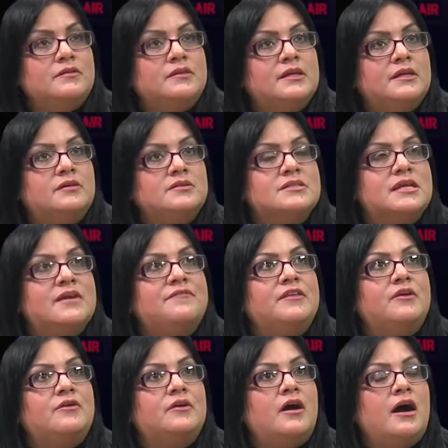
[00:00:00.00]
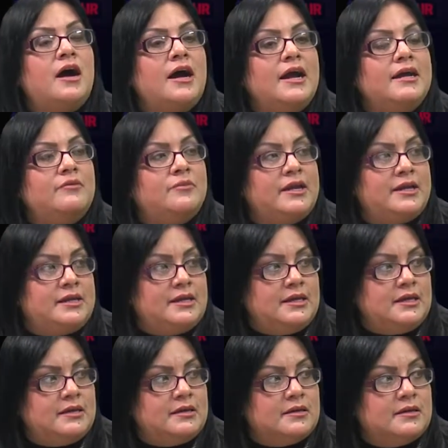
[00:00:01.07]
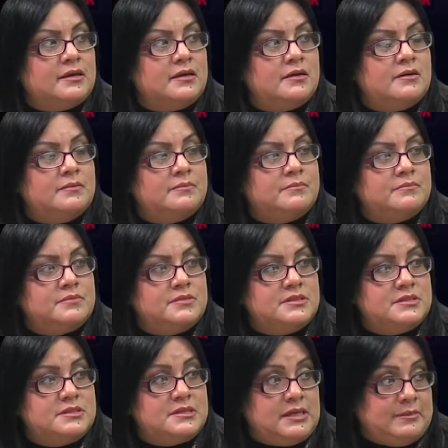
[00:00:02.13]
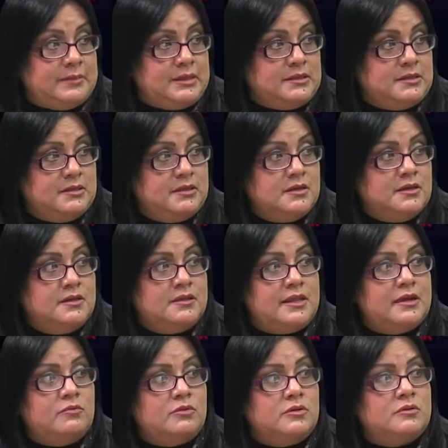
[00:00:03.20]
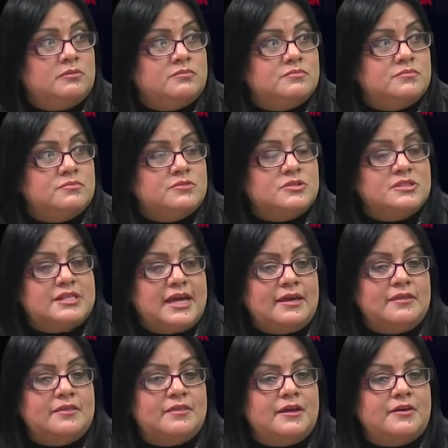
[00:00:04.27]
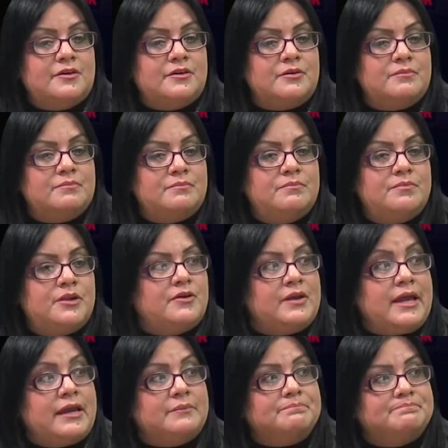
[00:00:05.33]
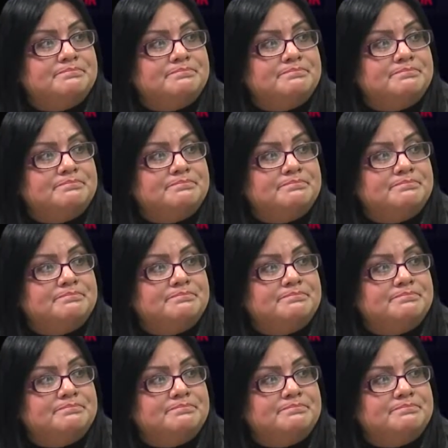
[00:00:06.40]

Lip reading: They'll if they're a high-ranking demon, they will state their name.